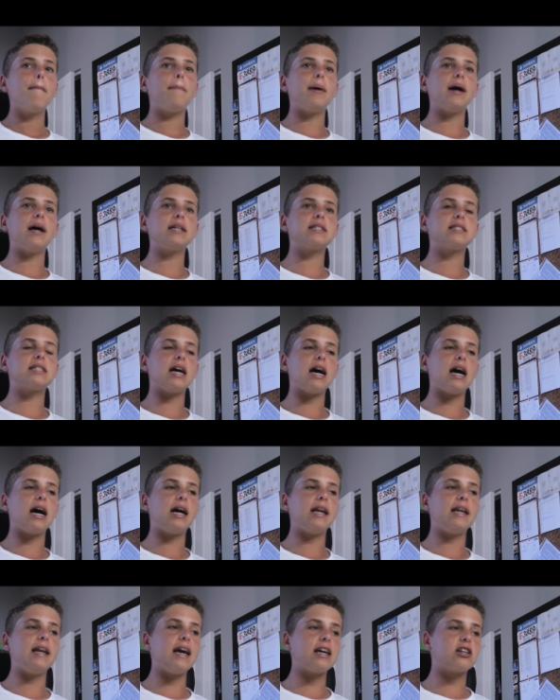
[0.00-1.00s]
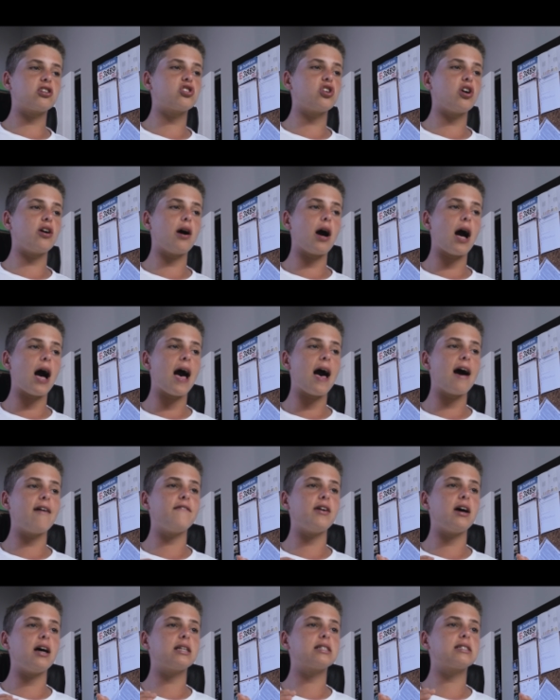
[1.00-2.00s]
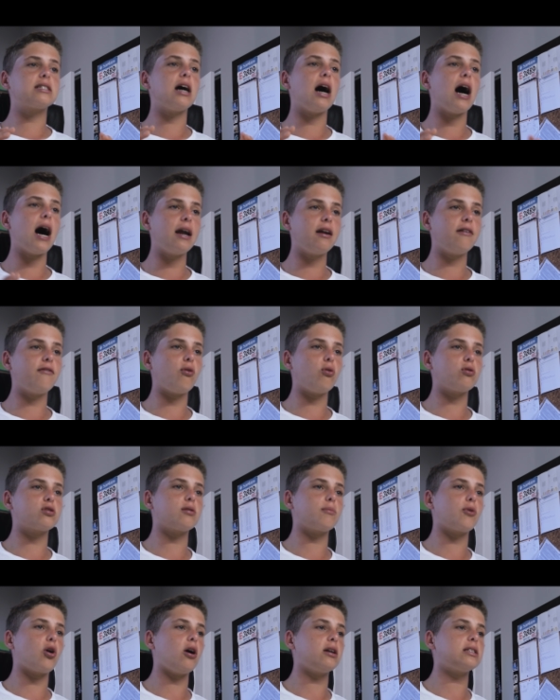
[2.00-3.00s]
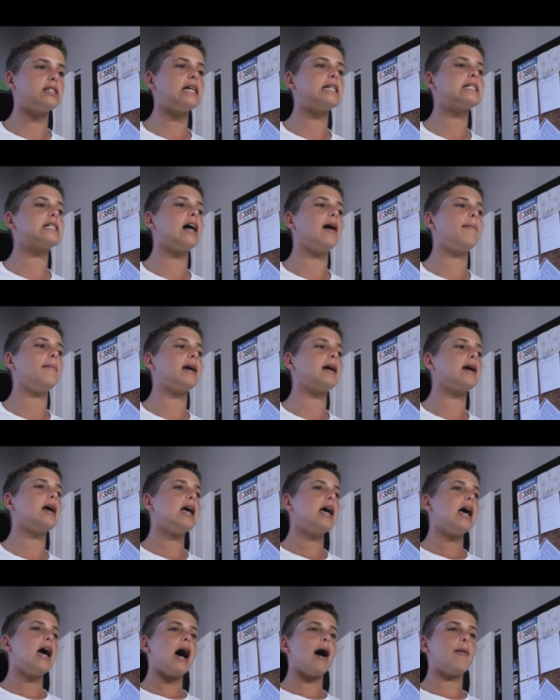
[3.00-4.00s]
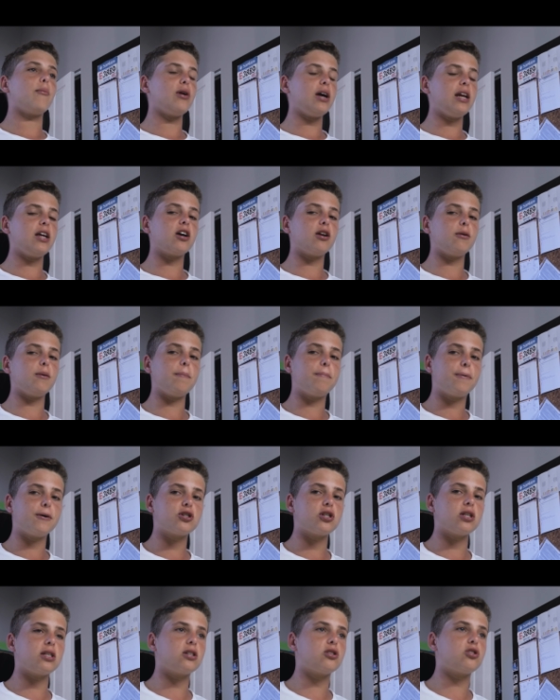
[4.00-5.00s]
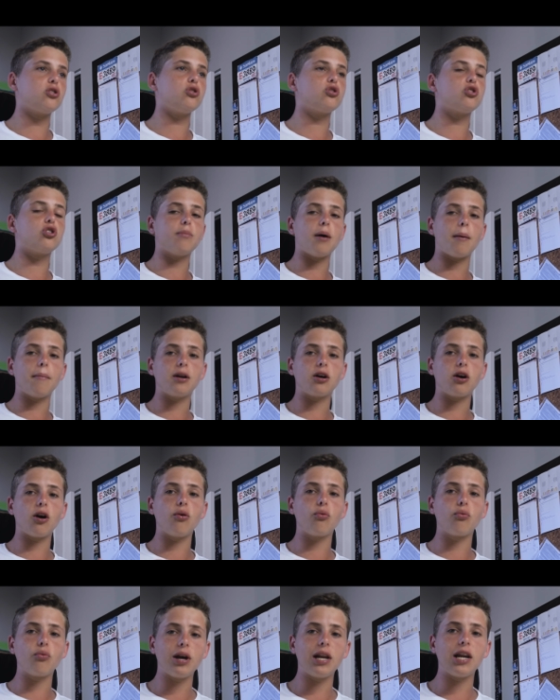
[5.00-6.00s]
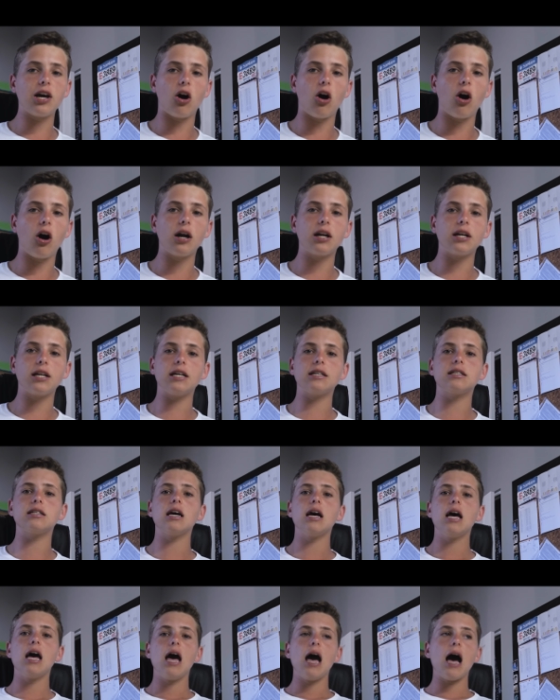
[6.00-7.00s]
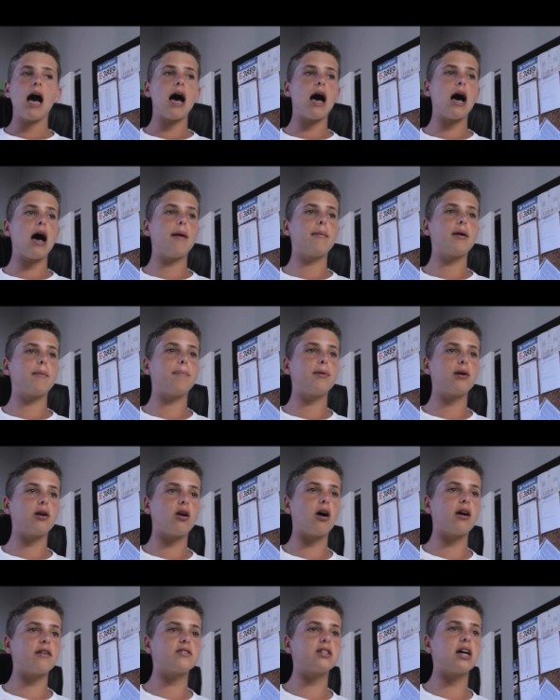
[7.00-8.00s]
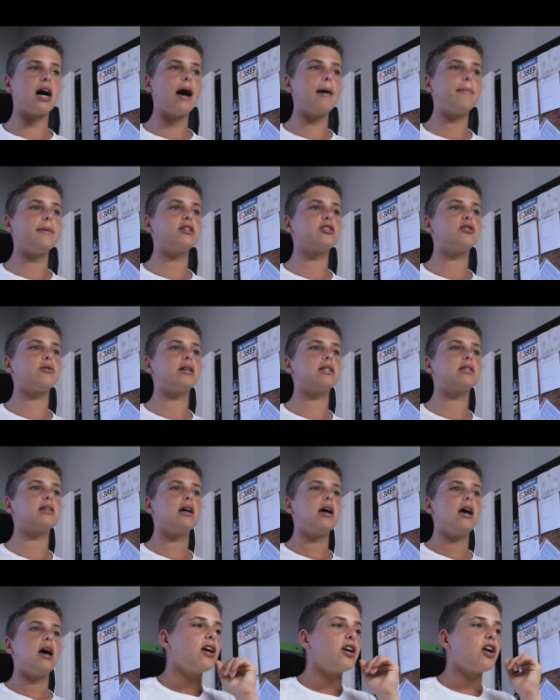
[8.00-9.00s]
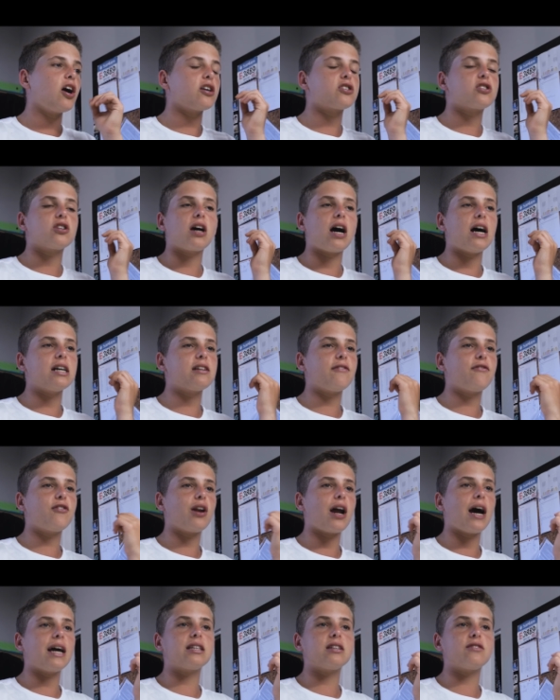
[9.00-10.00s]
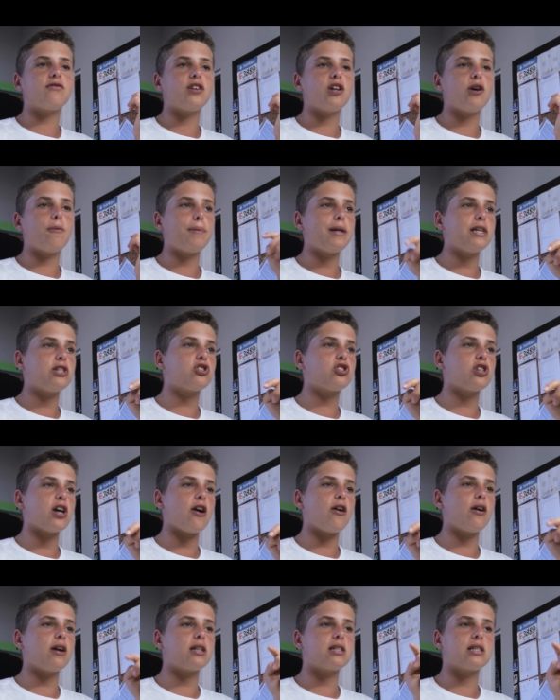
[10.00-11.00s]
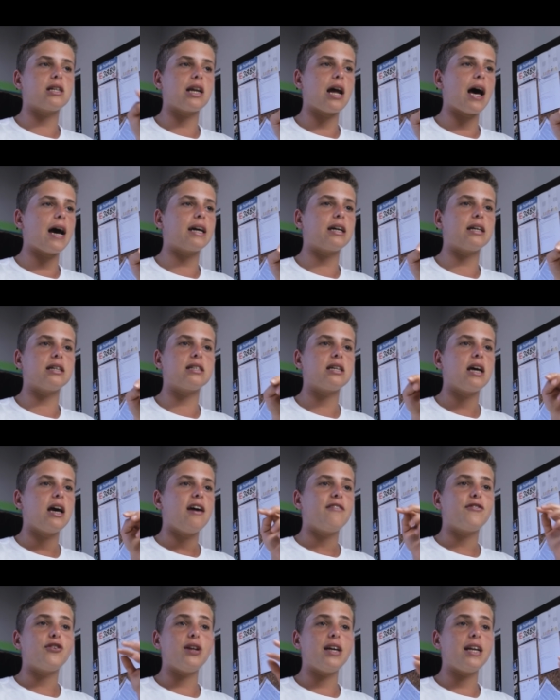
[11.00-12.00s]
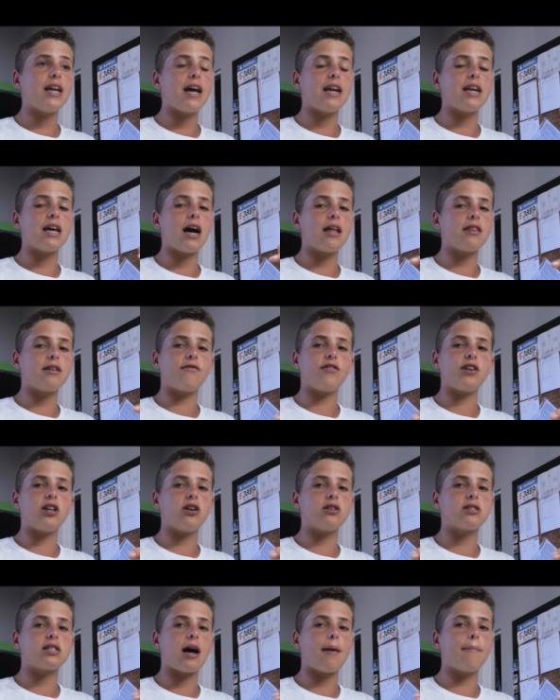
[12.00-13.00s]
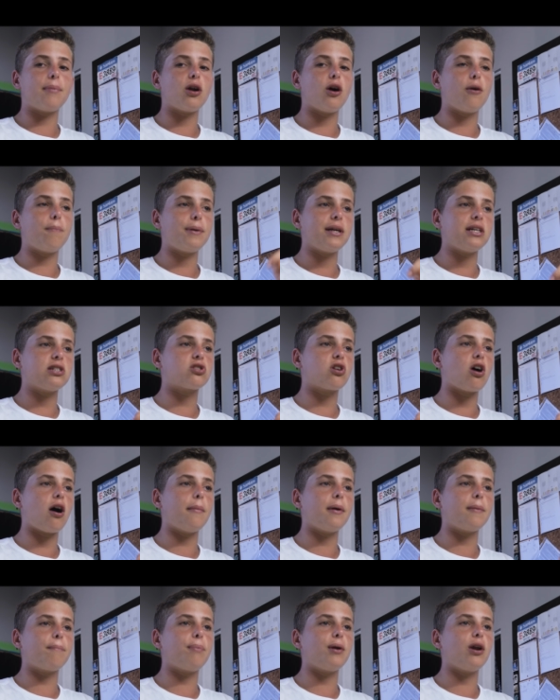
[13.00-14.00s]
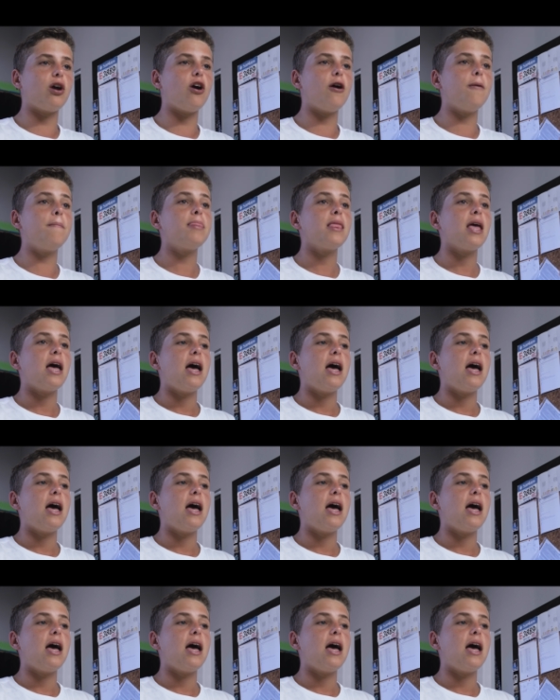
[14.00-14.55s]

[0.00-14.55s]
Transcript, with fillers: But uh, next year, I have a ton of awesome content coming. I'm really going to be pushing this YouTube. I'm going to go really hard at it. Uh, I'm going to put a lot of time into it yeah so guys if you like this video please share it like it if you need any other videos down below please comment below